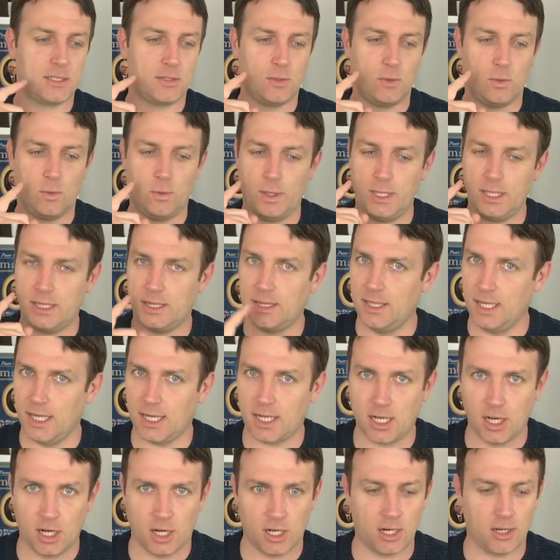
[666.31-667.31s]
with the
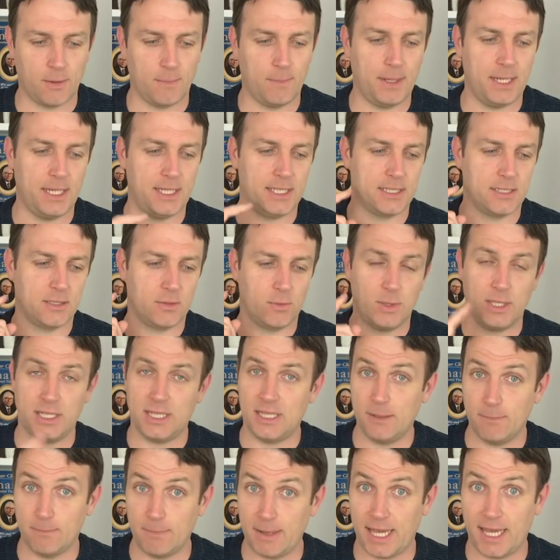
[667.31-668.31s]
economies, with
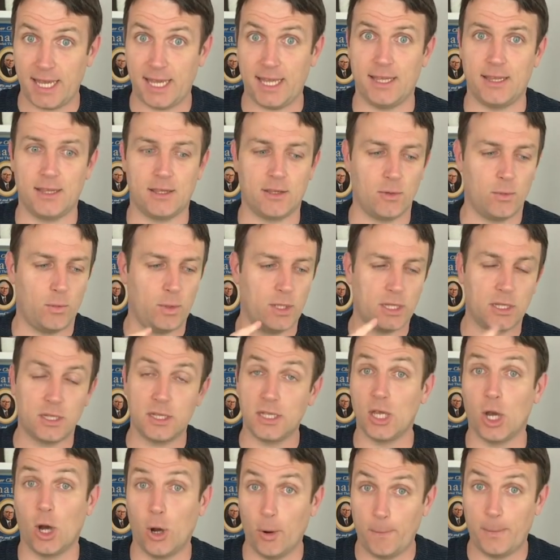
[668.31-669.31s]
demand, with
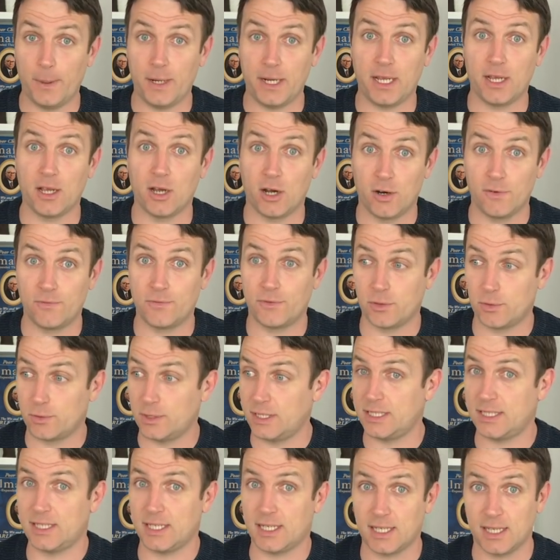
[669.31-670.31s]
the opening of
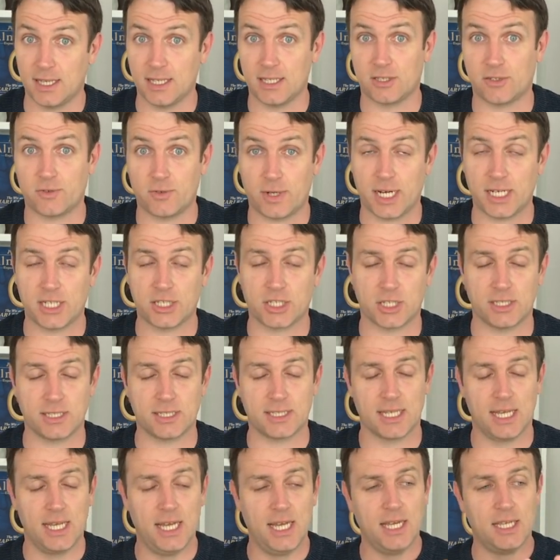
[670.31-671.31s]
touristical attractions.